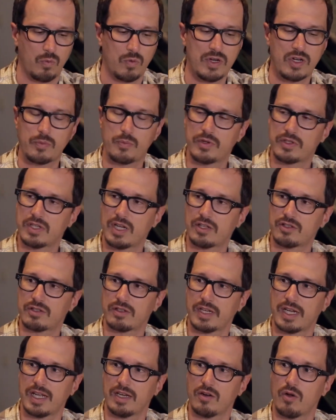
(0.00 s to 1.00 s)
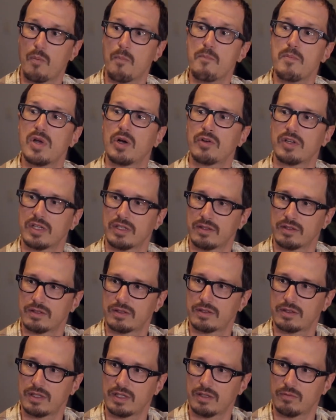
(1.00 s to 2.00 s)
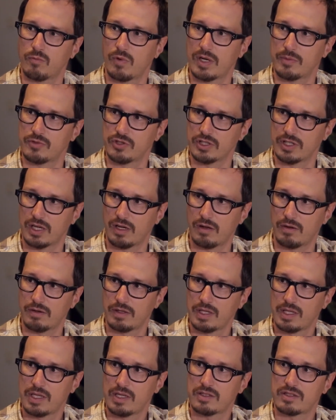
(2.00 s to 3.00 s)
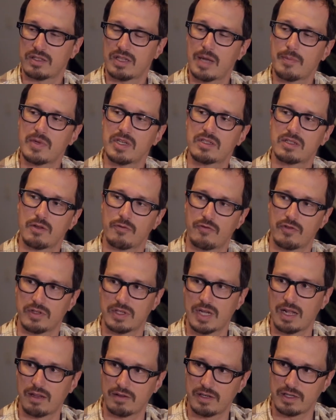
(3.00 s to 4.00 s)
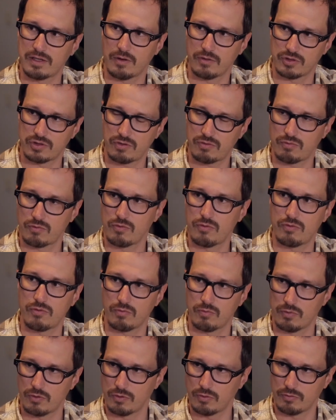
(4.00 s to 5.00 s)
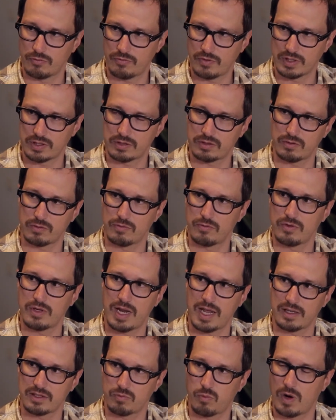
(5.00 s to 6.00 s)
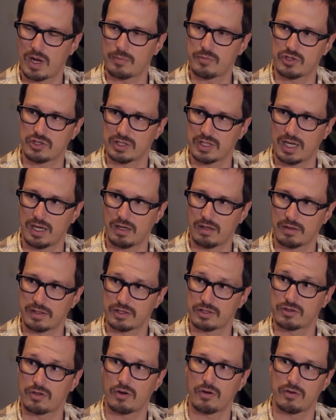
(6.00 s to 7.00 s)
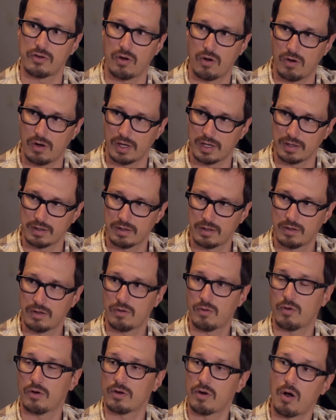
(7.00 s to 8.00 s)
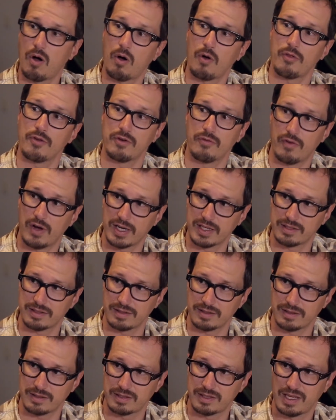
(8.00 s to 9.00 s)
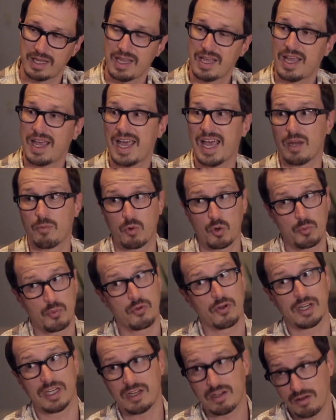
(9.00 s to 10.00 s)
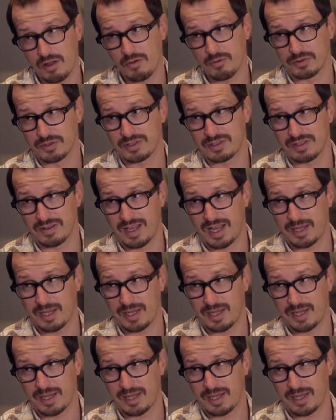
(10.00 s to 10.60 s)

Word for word: we could potentially handle millions in WebGL. So that means the fidelity goes through the roof as soon as WebGL is turned on all the devices. And we're pretty close to